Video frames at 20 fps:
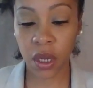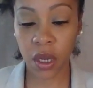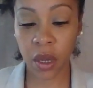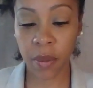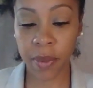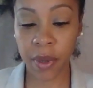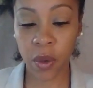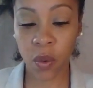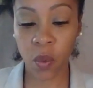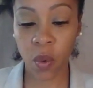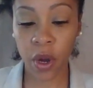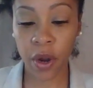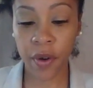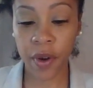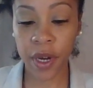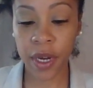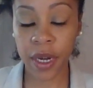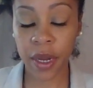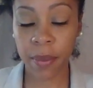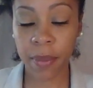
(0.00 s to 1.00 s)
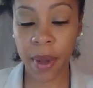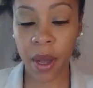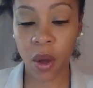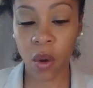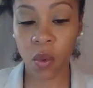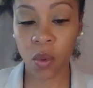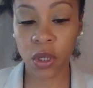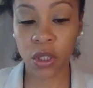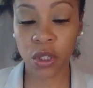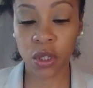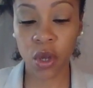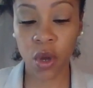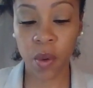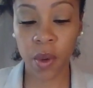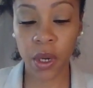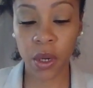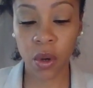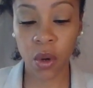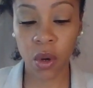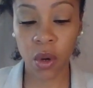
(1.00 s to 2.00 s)
a bit worried about what's
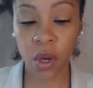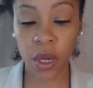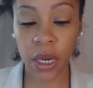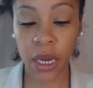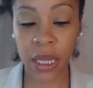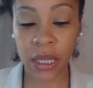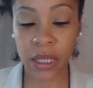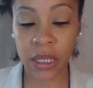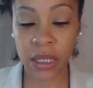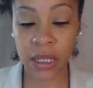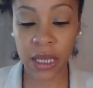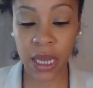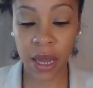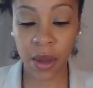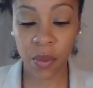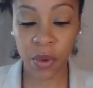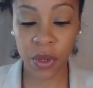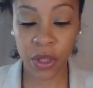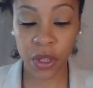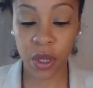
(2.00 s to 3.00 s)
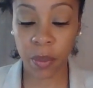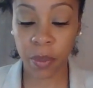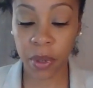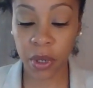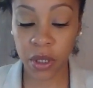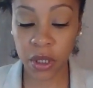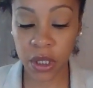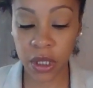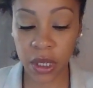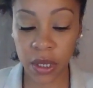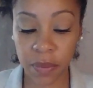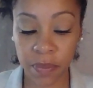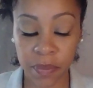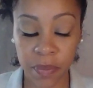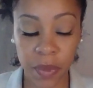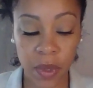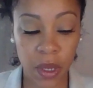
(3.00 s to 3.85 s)
going on at this time with your person.